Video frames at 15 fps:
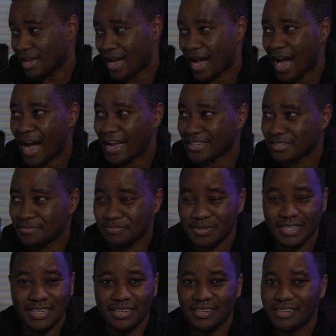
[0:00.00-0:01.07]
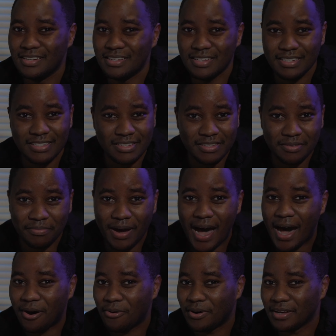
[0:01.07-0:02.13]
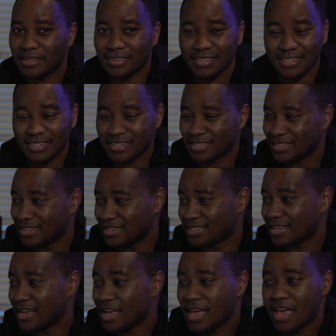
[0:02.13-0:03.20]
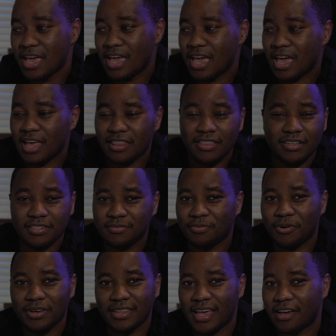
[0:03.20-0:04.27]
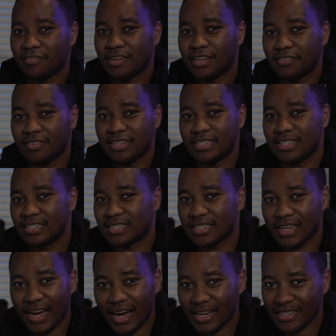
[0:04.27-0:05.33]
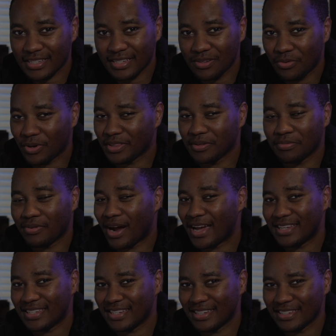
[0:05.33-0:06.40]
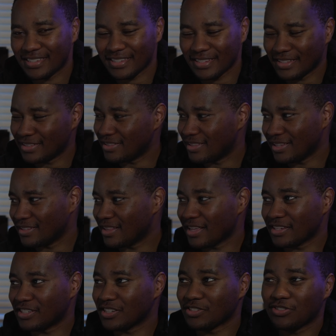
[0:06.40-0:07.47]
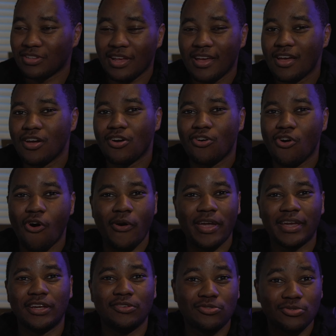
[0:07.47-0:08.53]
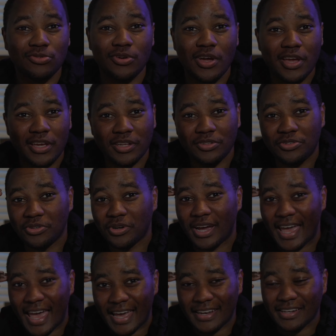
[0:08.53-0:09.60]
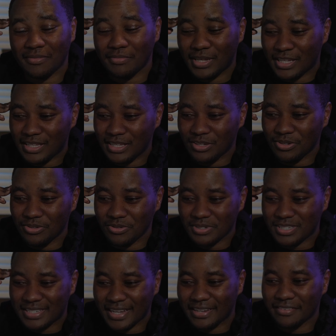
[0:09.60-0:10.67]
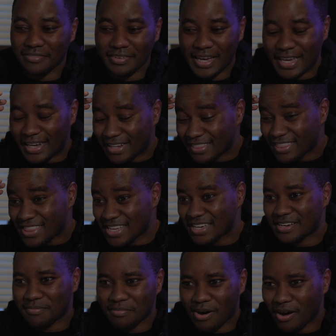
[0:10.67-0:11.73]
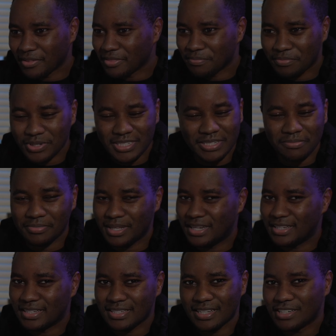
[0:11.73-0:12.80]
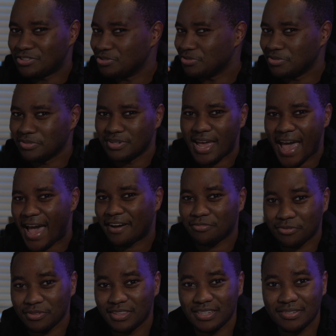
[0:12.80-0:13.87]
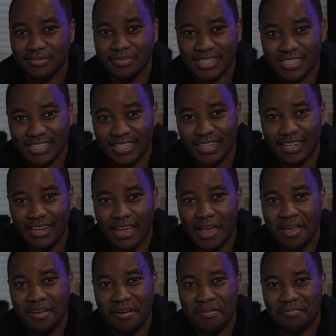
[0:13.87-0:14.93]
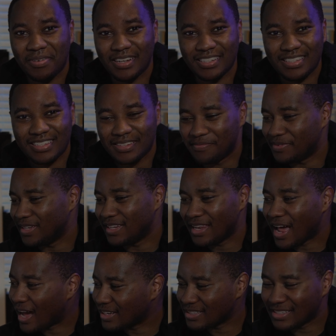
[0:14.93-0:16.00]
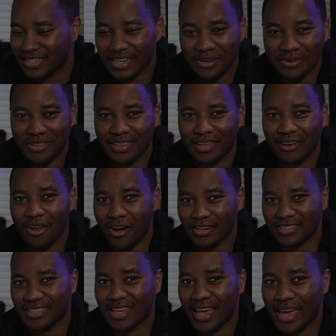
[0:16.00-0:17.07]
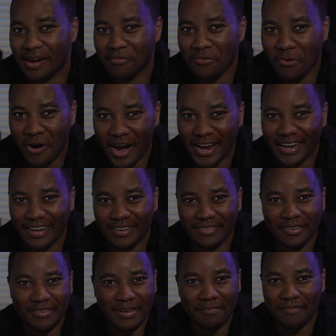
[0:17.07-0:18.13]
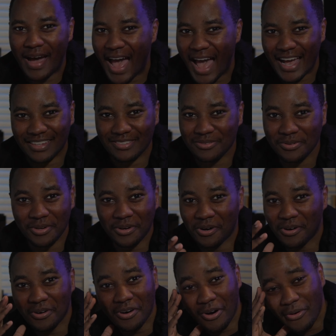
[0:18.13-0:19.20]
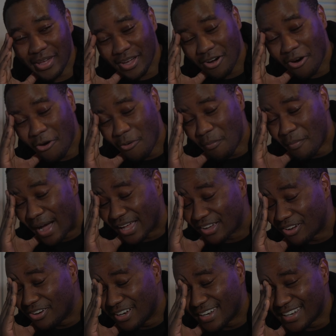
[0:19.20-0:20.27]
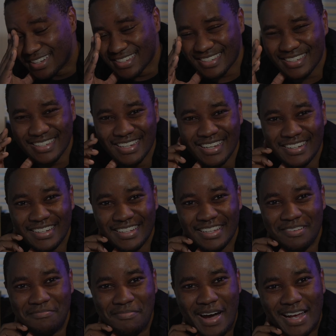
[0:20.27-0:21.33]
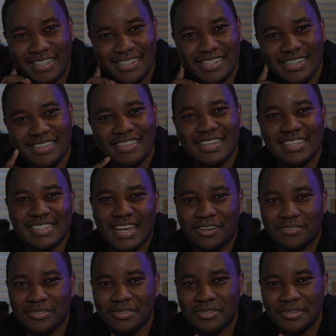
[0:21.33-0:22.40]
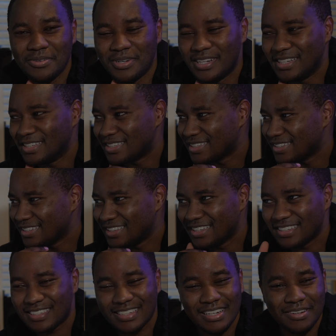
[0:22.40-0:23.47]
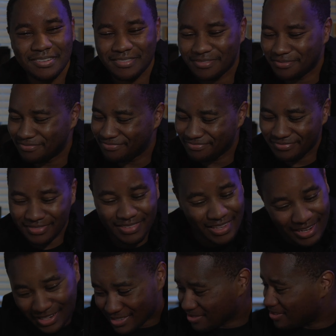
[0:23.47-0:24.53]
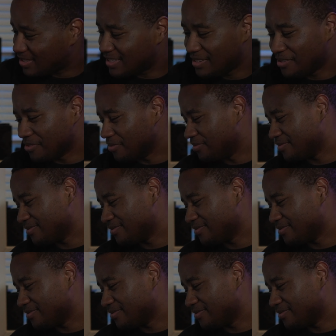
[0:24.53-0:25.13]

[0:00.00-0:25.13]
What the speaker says: High speed, this is the power, this is this. At this point, they haven't even discussed what the price is. They're just going into your head and making you salivate and think about the possibilities that you could have with this machine. But simply last year when they launched the M1 Max, we were all going, oh my goodness, imagine the things I could do with this. This year, let's continue.